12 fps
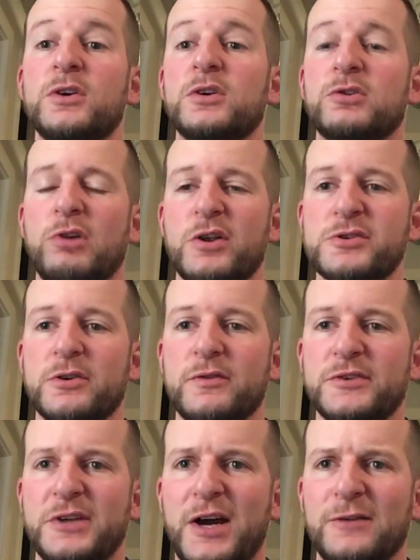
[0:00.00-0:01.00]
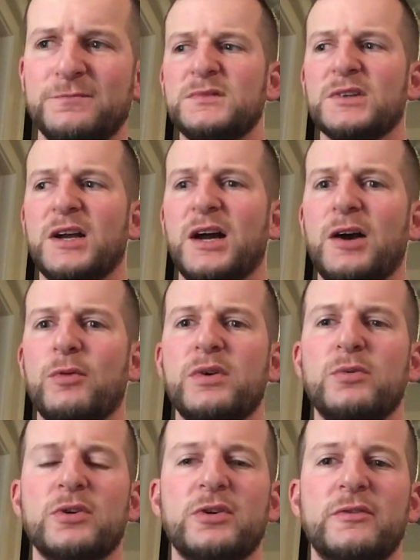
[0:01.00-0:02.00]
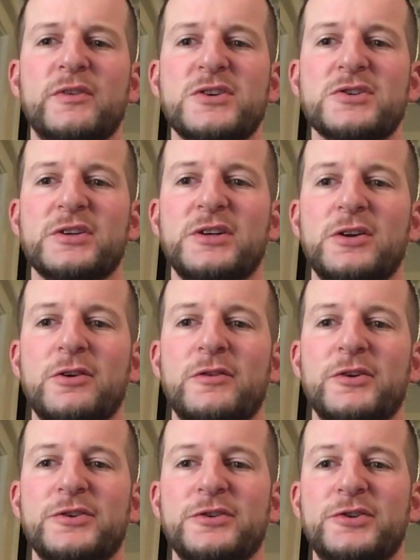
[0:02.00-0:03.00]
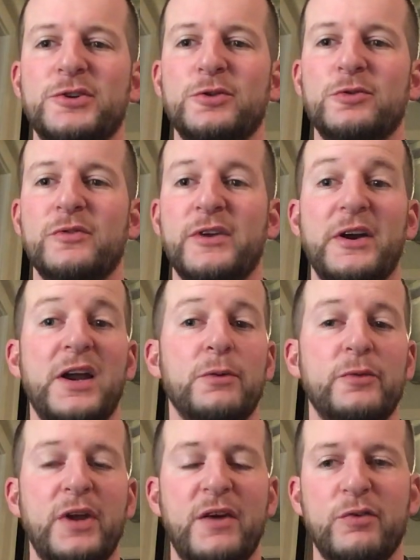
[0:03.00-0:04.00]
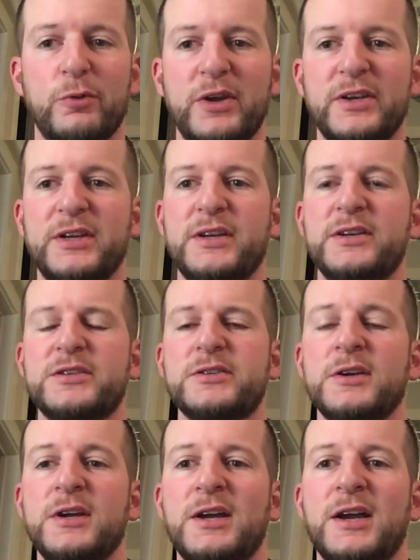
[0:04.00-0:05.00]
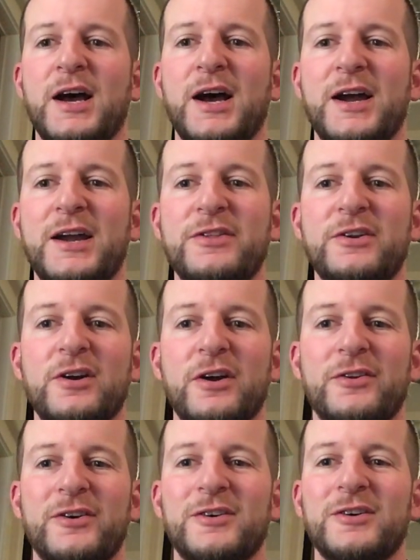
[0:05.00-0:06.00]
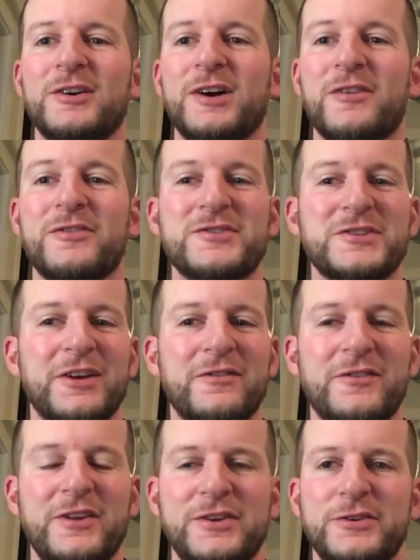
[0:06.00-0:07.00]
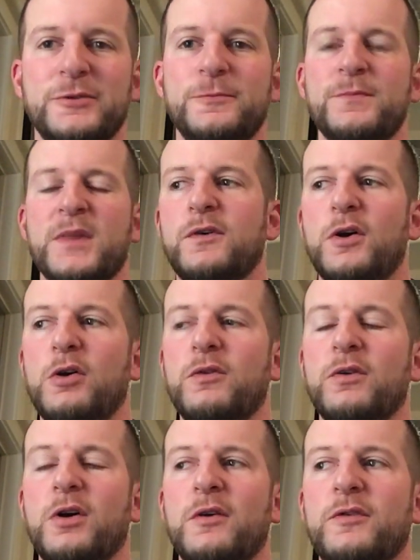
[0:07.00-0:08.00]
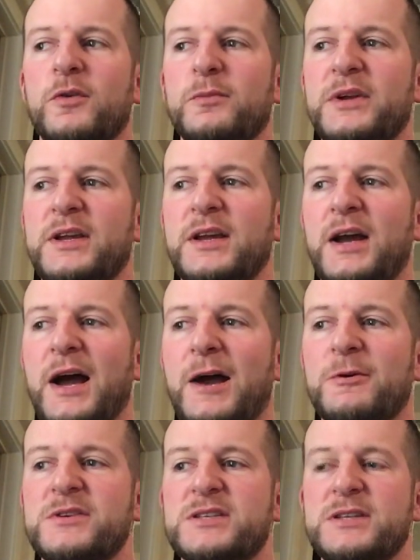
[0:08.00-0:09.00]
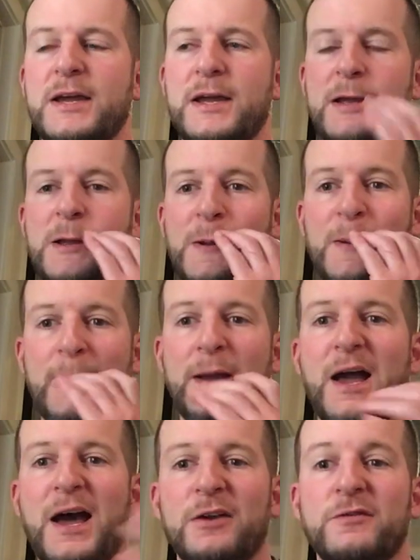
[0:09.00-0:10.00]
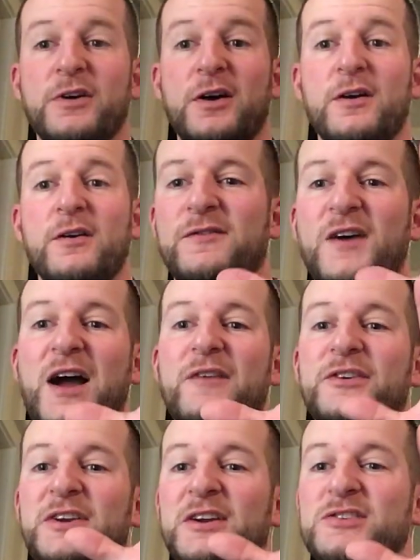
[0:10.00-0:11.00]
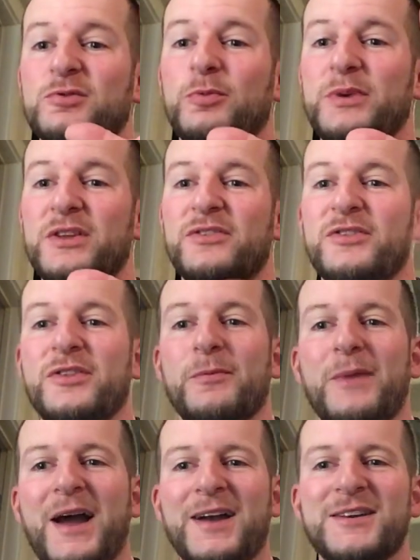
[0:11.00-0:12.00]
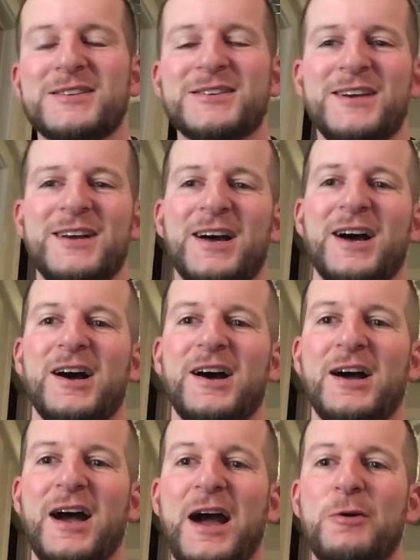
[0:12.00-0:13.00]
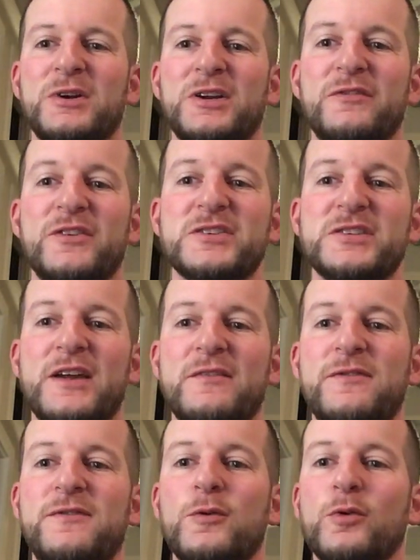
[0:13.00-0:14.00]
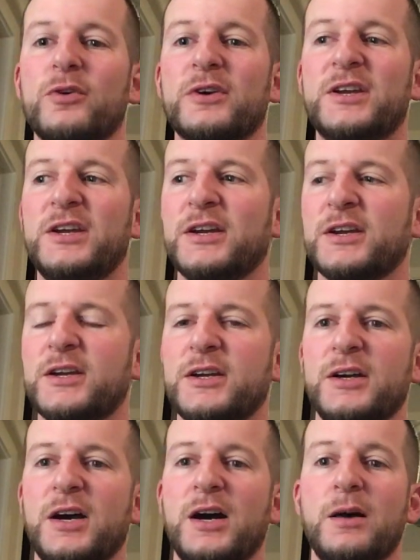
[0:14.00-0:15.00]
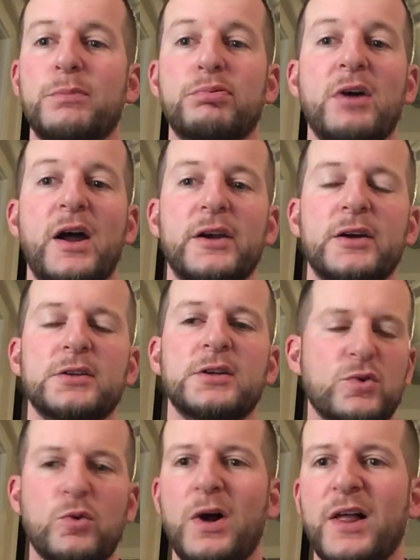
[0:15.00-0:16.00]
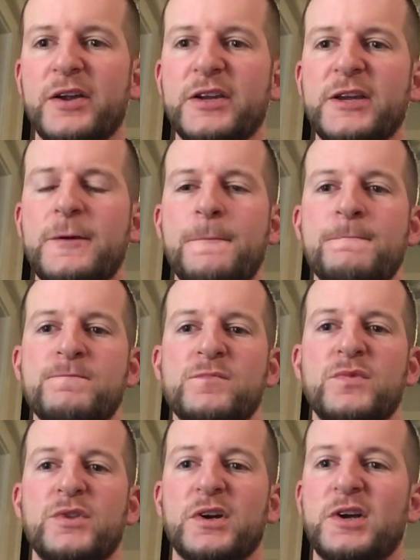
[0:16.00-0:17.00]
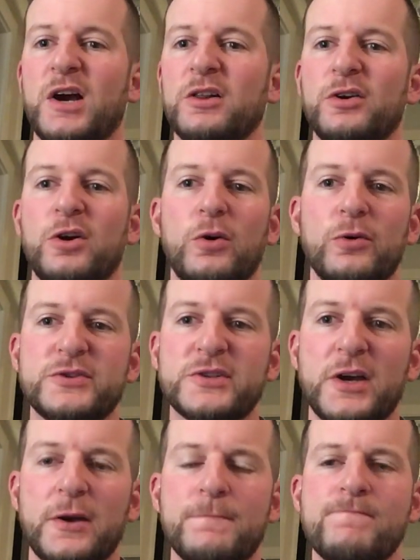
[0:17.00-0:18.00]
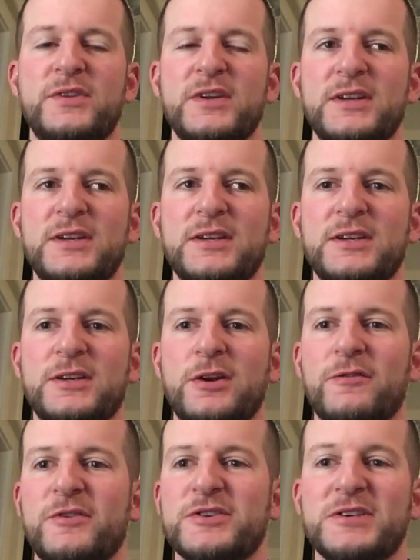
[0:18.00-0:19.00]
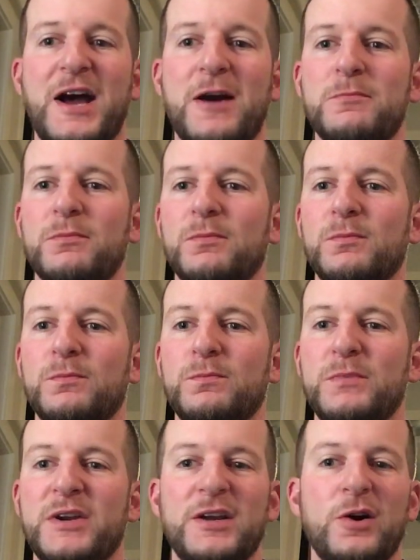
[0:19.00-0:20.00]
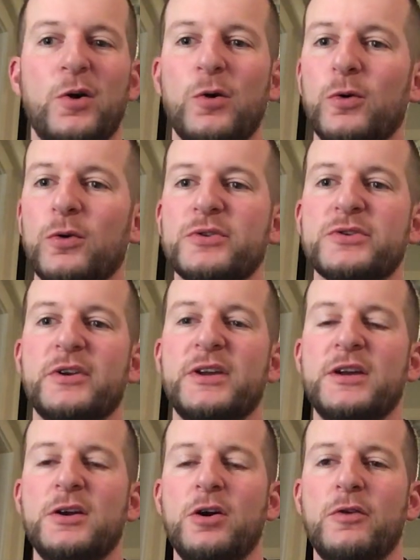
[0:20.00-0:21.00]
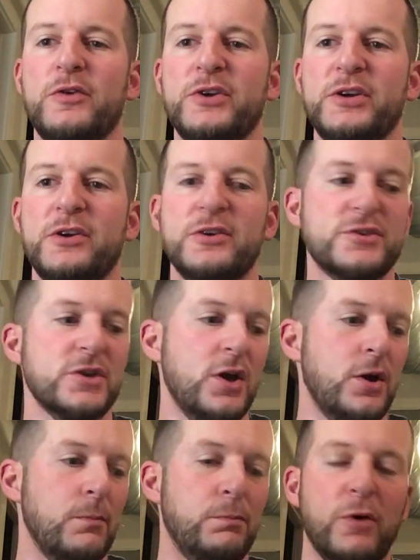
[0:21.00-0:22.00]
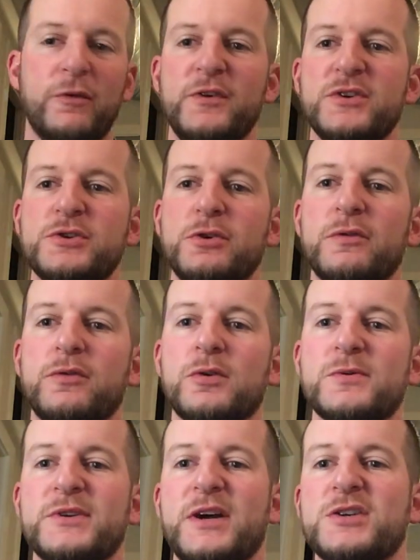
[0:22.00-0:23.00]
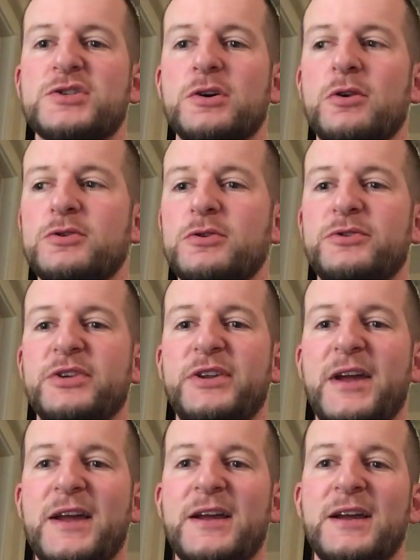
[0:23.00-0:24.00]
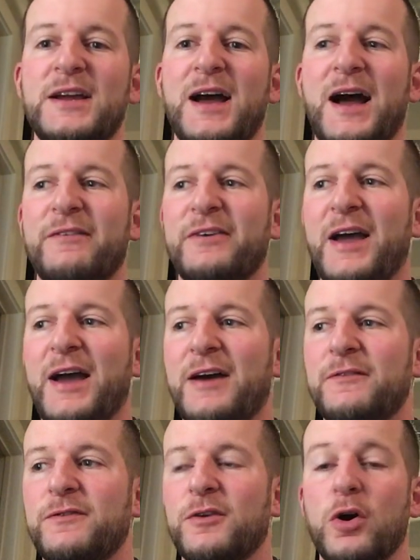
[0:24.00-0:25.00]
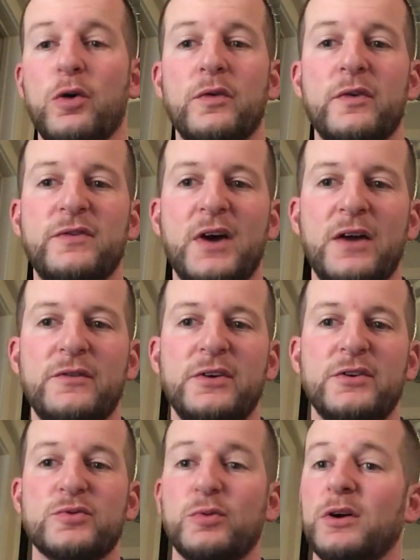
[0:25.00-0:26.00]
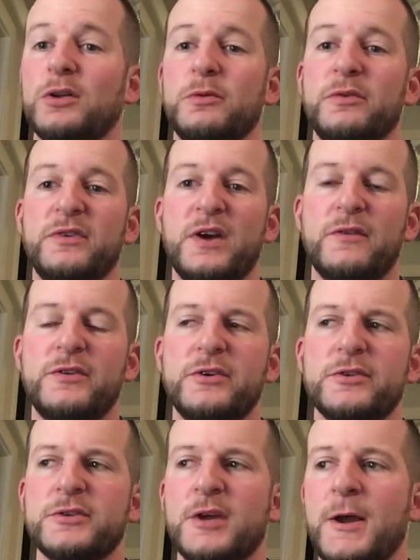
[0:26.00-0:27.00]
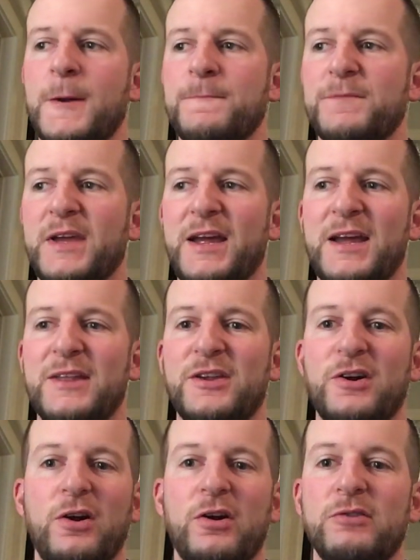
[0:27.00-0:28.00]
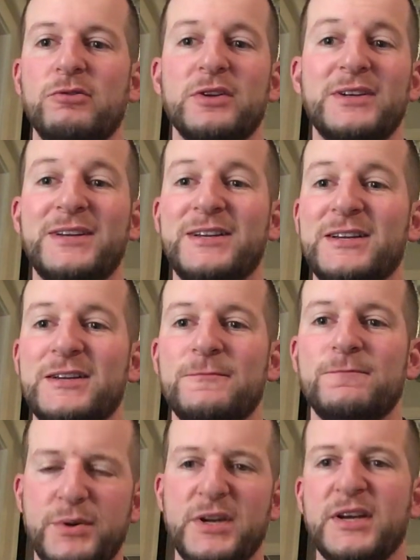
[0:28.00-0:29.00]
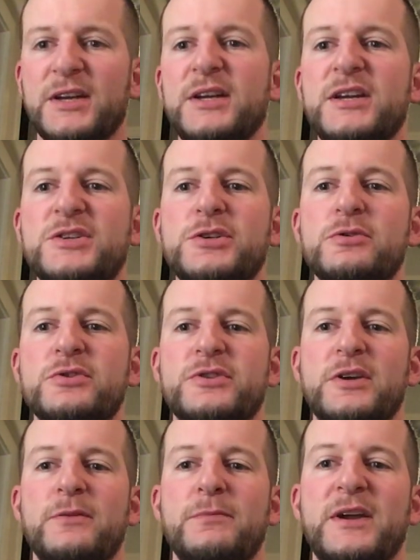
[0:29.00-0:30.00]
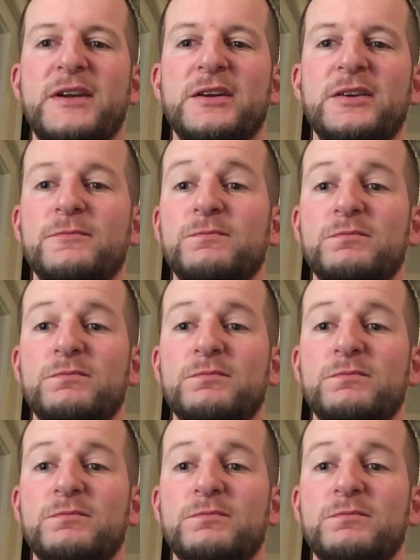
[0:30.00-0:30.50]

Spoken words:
crossover top. We will eventually get over to their heavyweight gis and their other stuff that they do. For overall, for me, I would say out of 5 kicks will be the max. I would give this a 4 kick product. Quality, the color holds up. There's not many holes in it over years. Both of these uniforms that I showed you today, I've had for over 5 years, well over 5 years, and there aren't really any big issues that make it